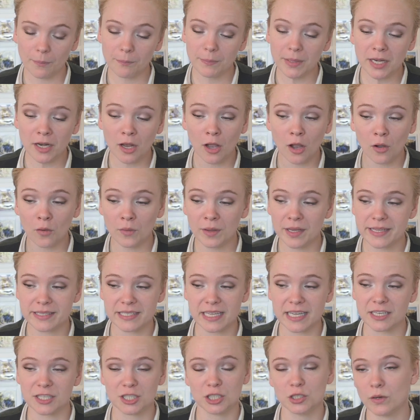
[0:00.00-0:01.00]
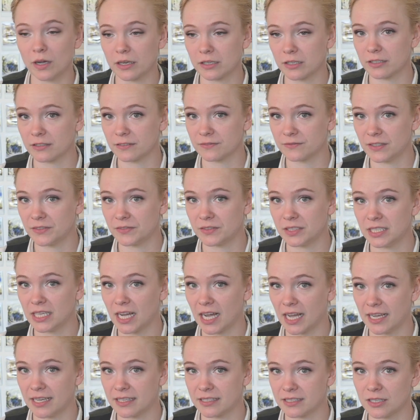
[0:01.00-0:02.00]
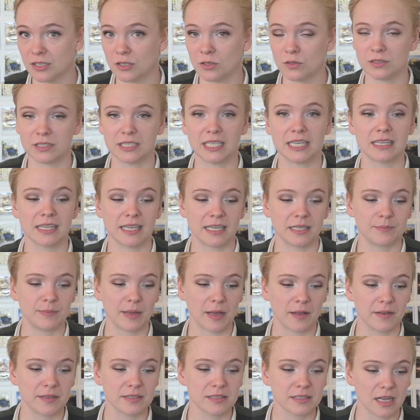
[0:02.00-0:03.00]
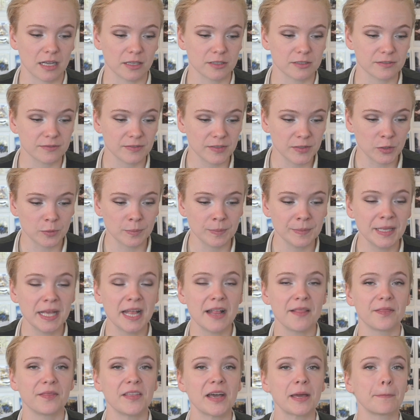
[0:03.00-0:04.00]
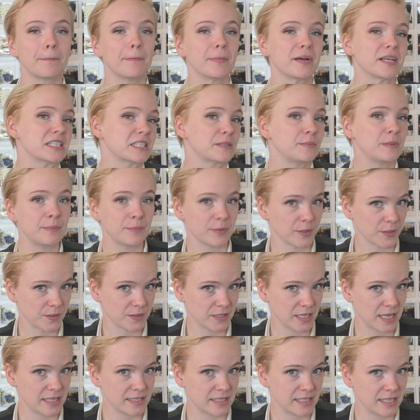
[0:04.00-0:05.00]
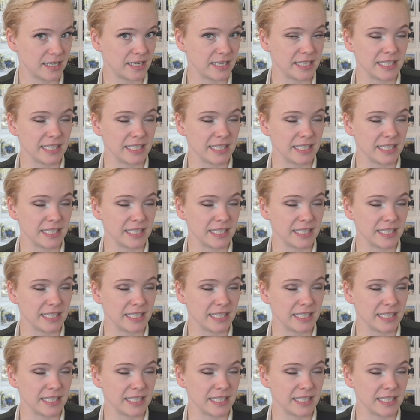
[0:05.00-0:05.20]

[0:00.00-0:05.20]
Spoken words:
Minho is a 250 ISO daylight balanced color film that must be processed in